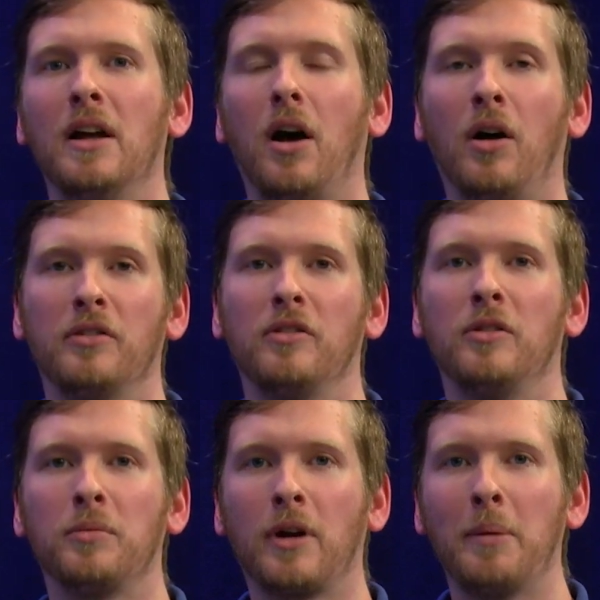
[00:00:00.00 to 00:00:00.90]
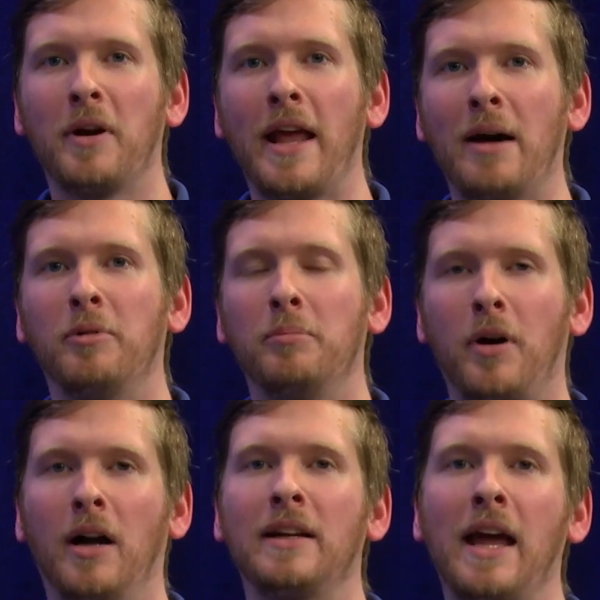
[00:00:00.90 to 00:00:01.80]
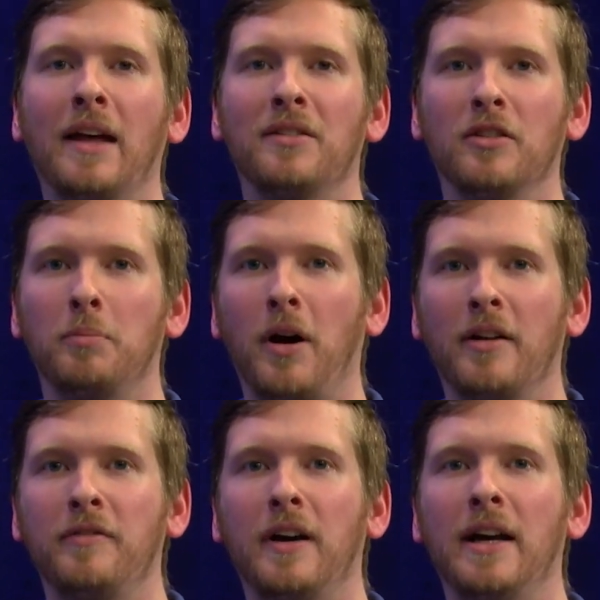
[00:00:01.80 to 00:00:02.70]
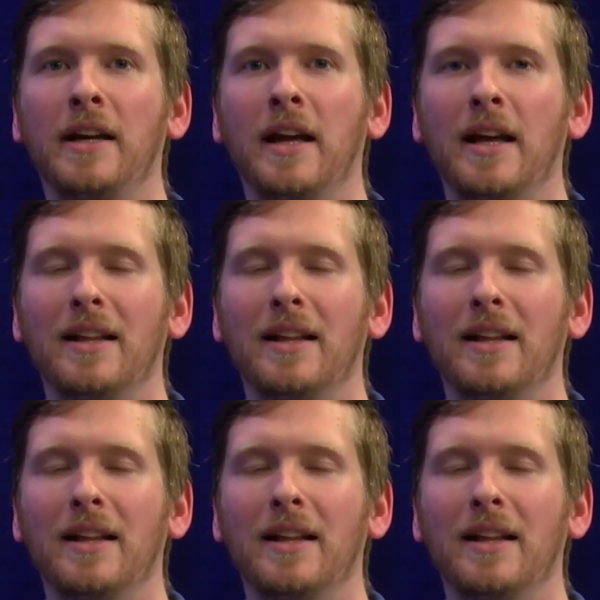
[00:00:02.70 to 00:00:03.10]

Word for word: Also, subscribe on Apple Podcasts and Spotify.